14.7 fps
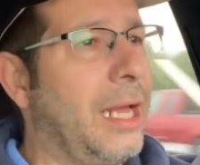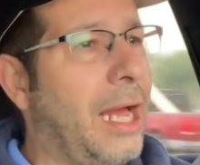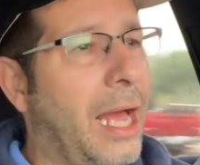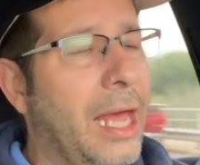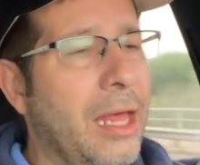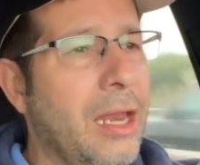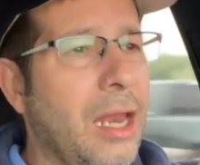
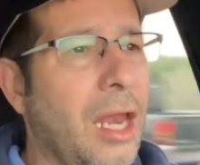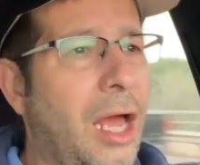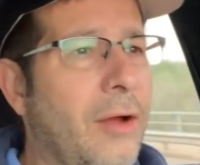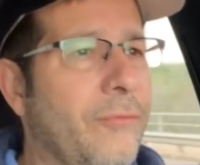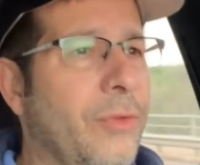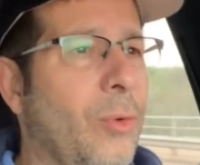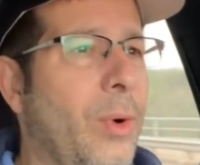I
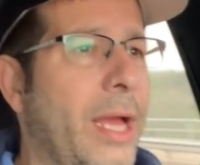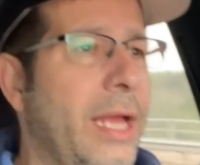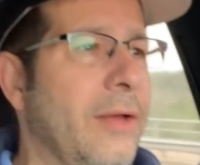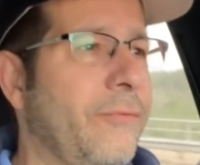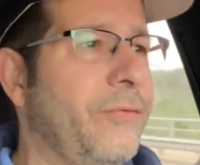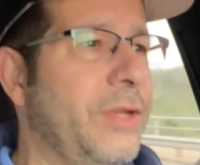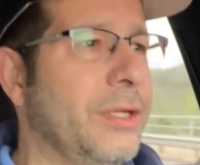love the
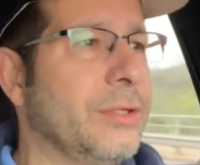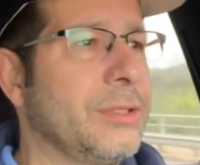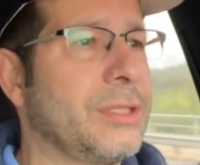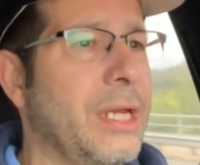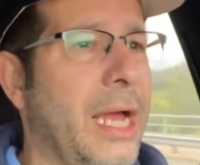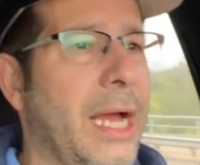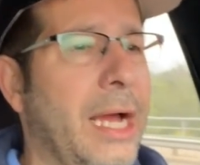way it
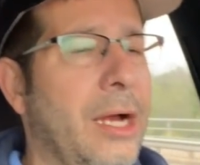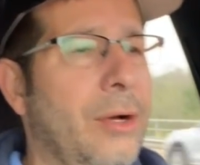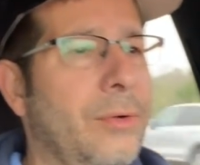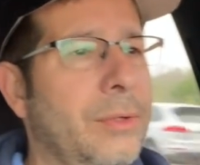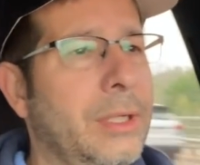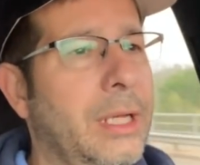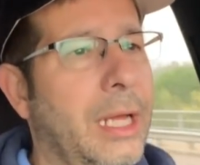feels
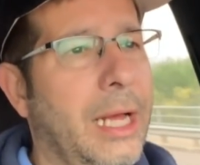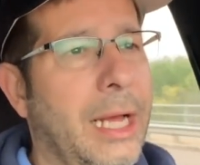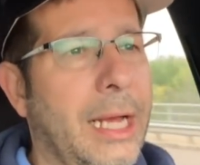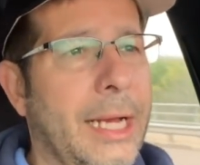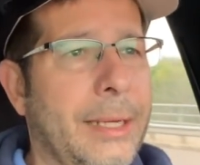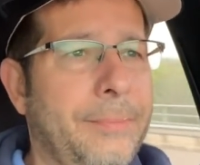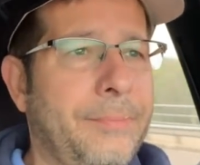now.
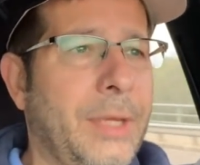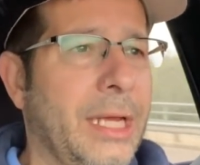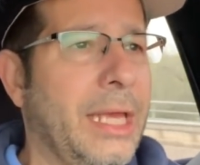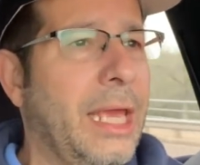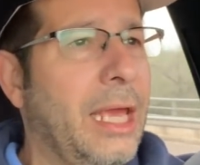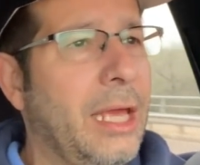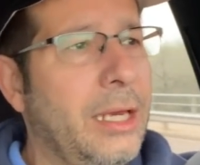
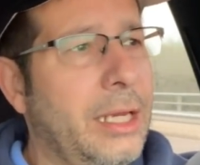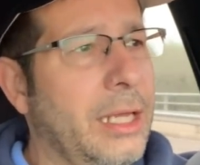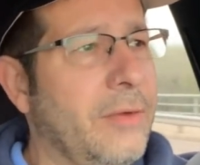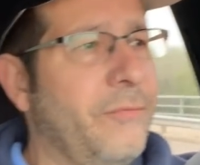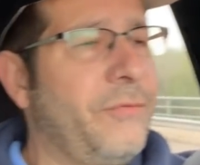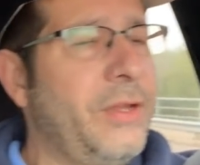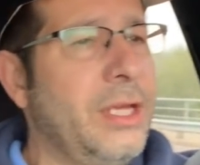Again,
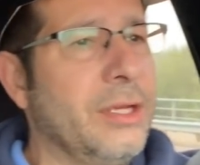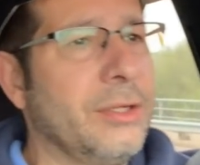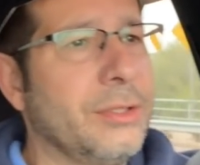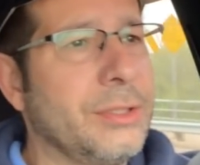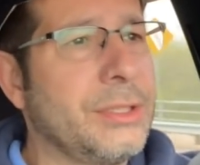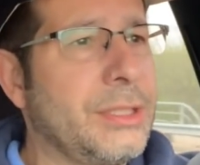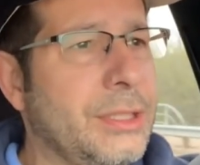it
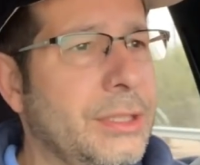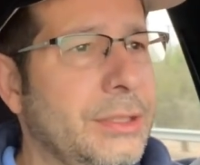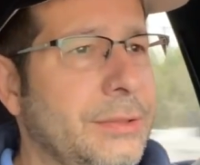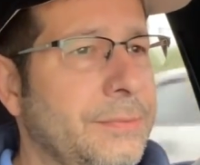feels